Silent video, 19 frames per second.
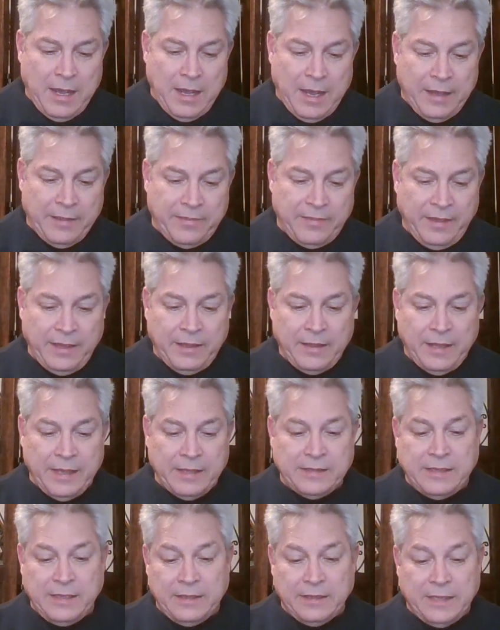I think
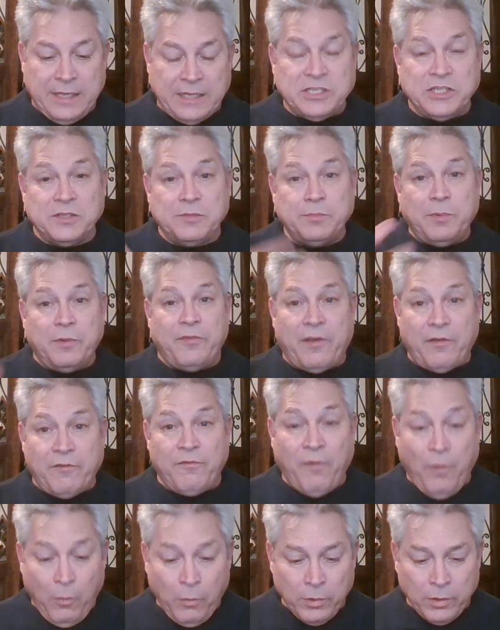the election's moving
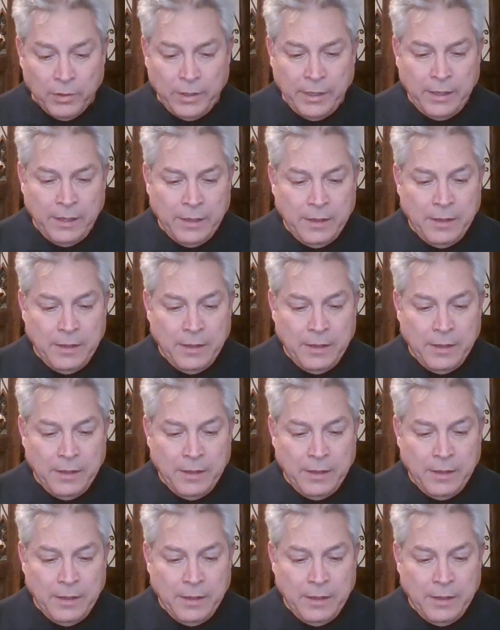forward.